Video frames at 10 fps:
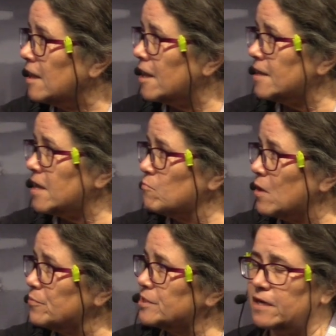am
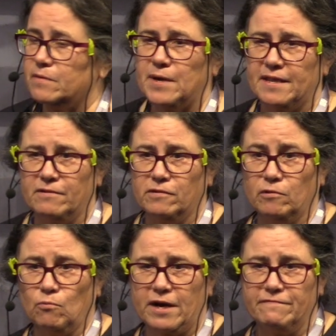represented by that
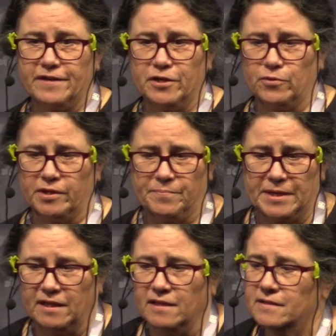little red figure in the
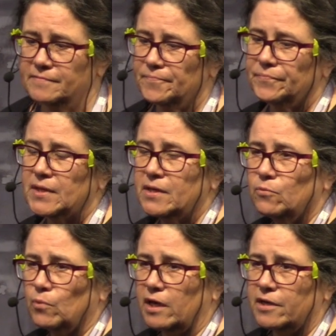middle.
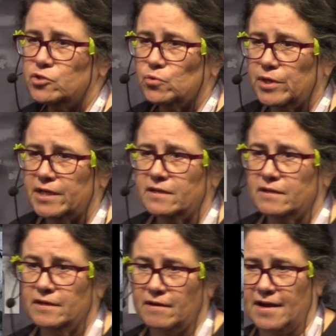When I joined
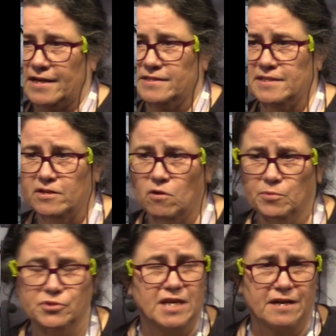ISC
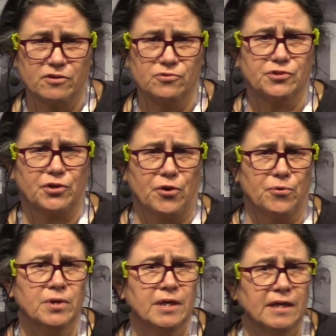almost 10 years
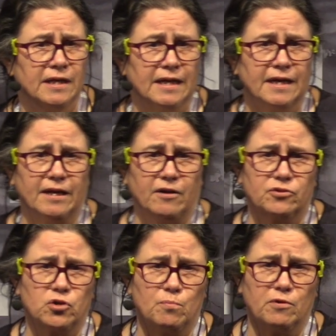ago, in
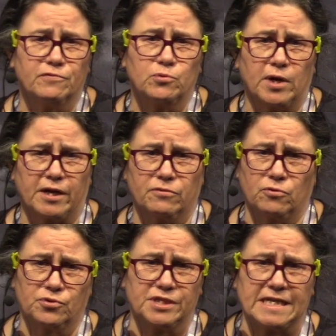October of
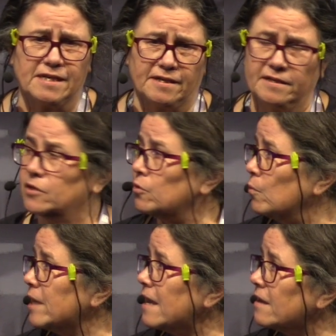2013,
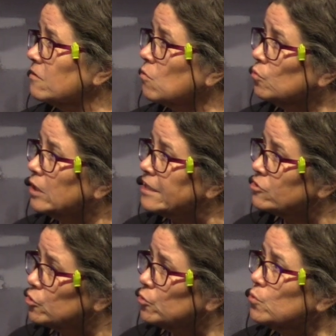we had only
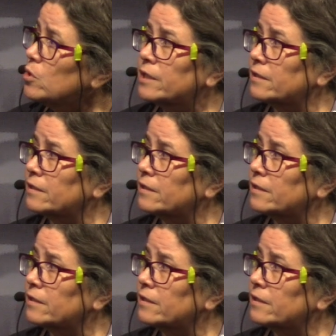two